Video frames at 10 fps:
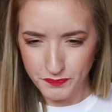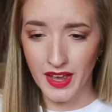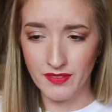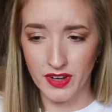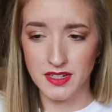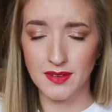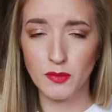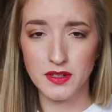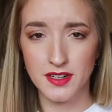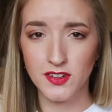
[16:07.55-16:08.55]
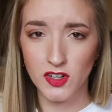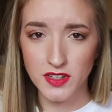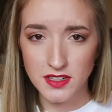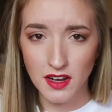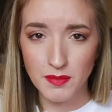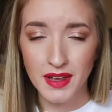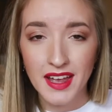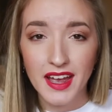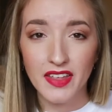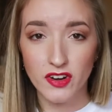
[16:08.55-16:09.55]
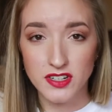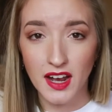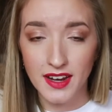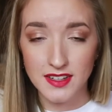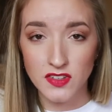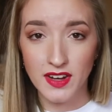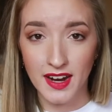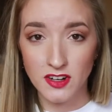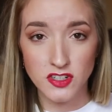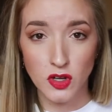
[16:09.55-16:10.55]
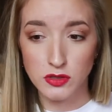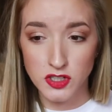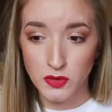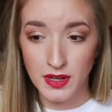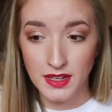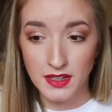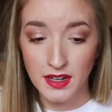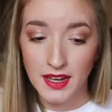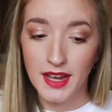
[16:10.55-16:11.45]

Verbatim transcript: they have like double material on the top and they're tight. So they kind of just hold you in.